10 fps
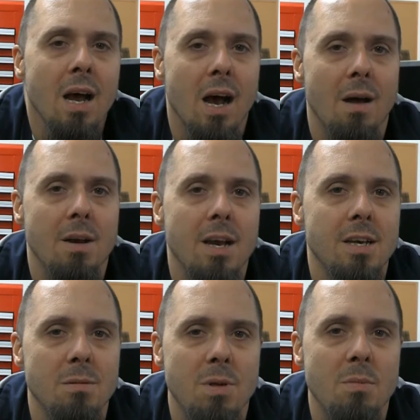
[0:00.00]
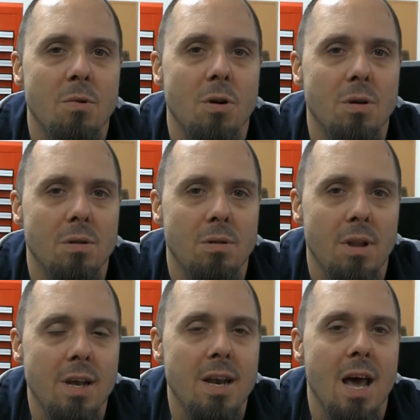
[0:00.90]
Uh, 19 people
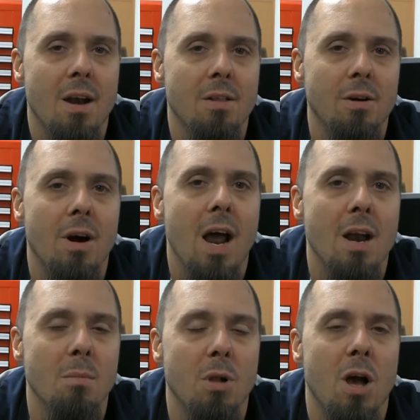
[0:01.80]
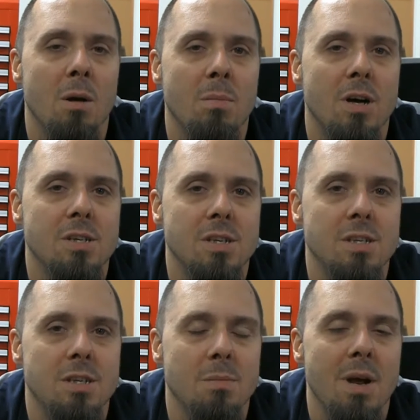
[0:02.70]
laid down on the ground and blocked
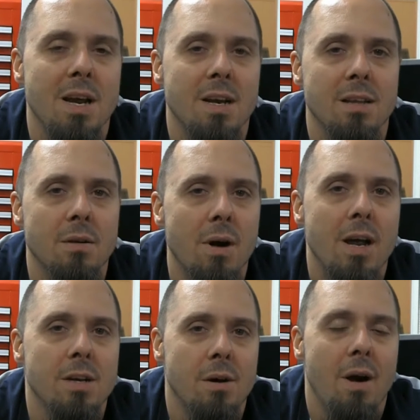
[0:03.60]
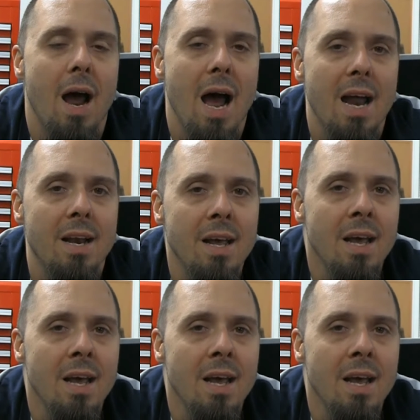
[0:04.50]
buses demanding the right to ride.